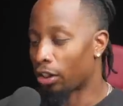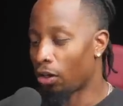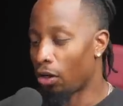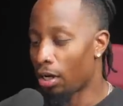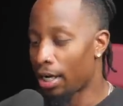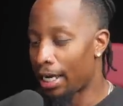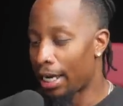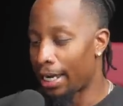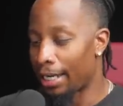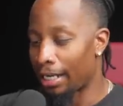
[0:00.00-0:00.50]

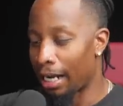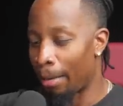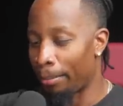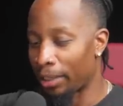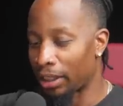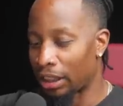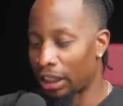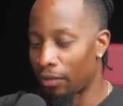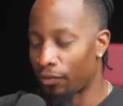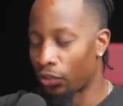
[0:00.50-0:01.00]
go ahead. I'm
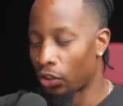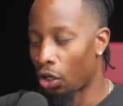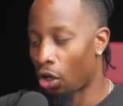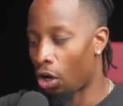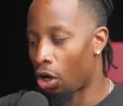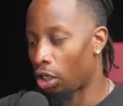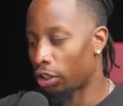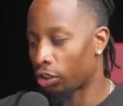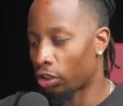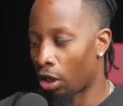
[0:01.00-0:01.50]
gonna give
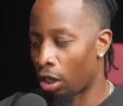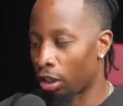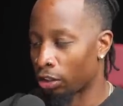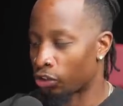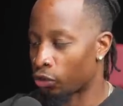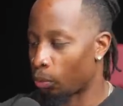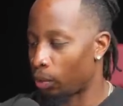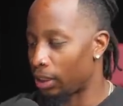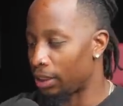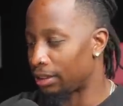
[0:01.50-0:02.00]
y'all y'all
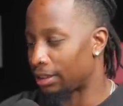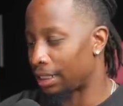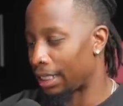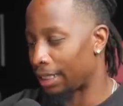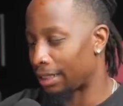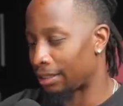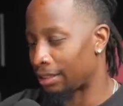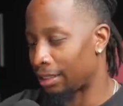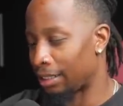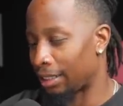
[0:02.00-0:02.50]
20
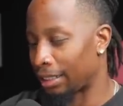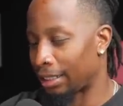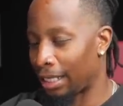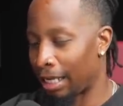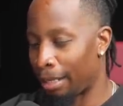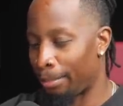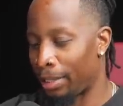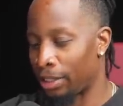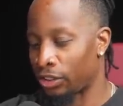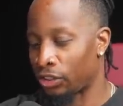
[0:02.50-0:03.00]
seconds in the
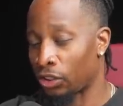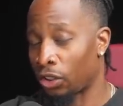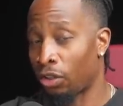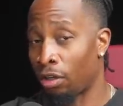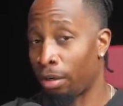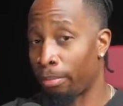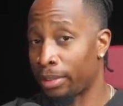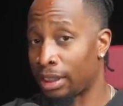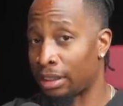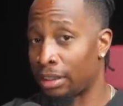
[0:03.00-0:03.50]
comments to
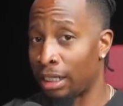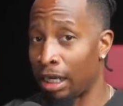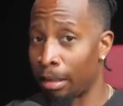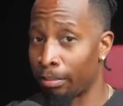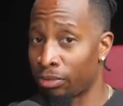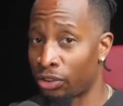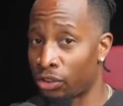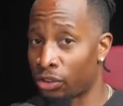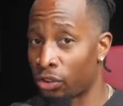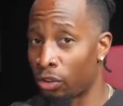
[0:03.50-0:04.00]
call me
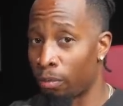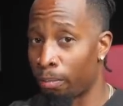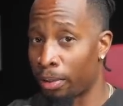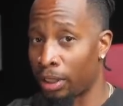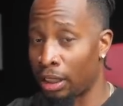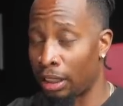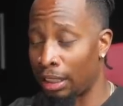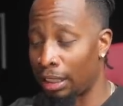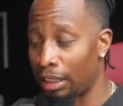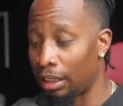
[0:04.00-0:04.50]
dumb,
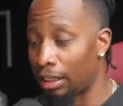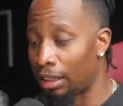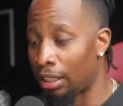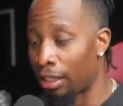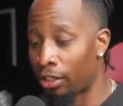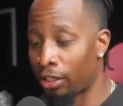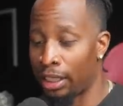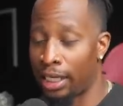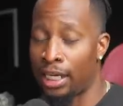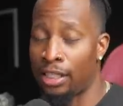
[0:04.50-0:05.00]
stupid, and any
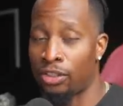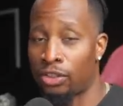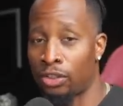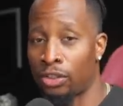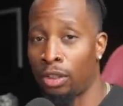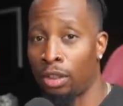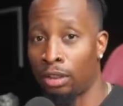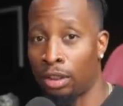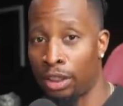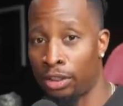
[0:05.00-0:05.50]
other
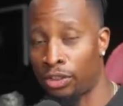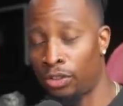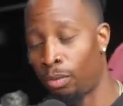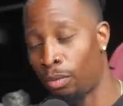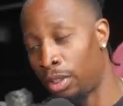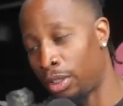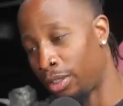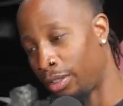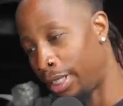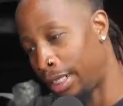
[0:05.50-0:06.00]
insult that you
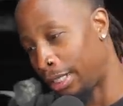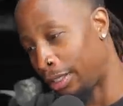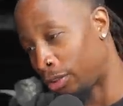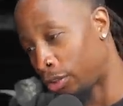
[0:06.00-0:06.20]
want to go ahead